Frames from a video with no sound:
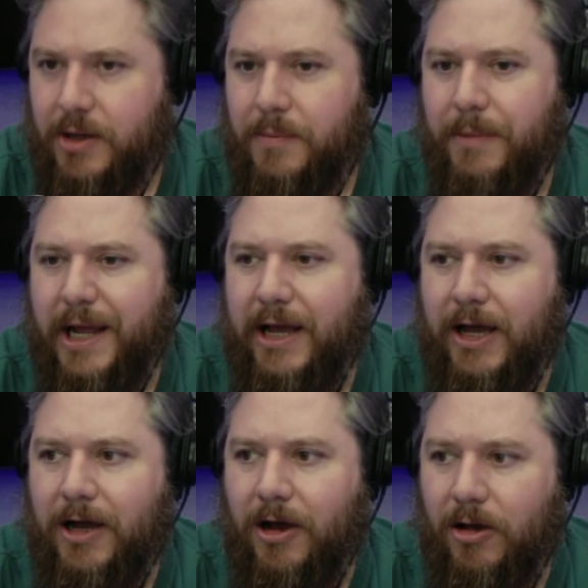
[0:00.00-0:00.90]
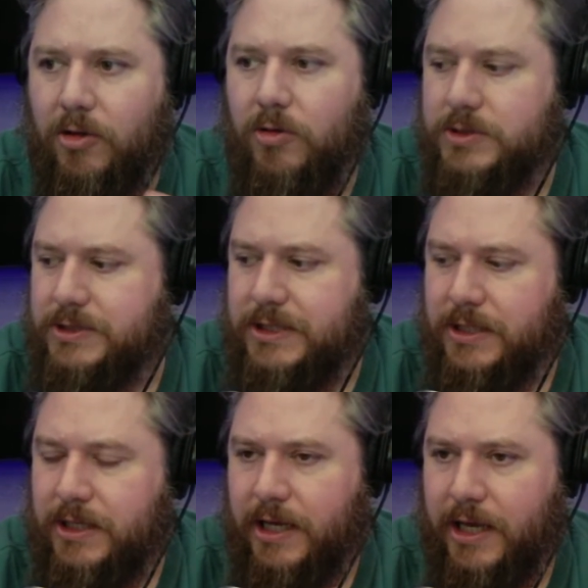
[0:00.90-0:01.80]
My uncles
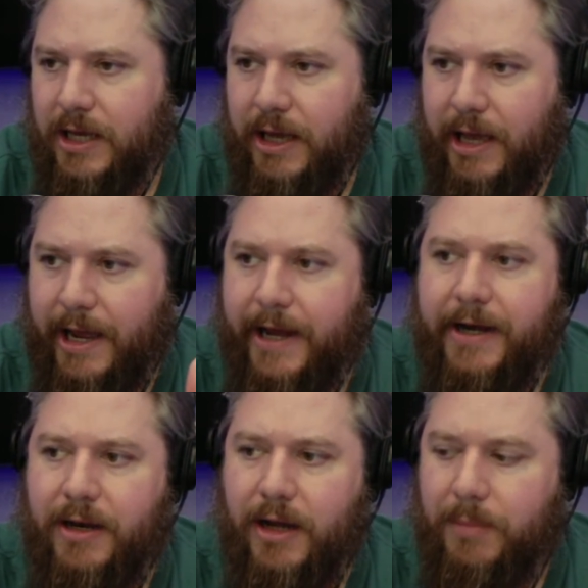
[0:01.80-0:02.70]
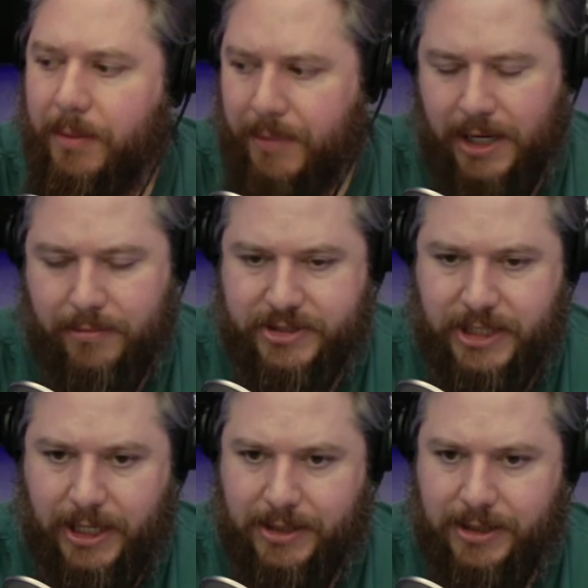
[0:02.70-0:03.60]
had it on my mom's
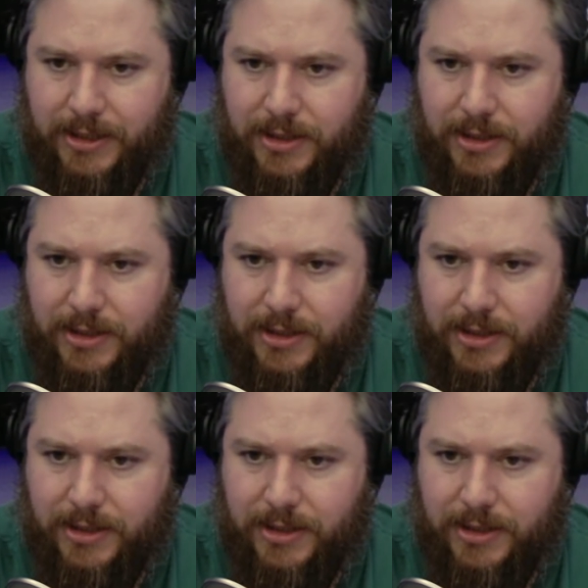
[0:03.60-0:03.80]
side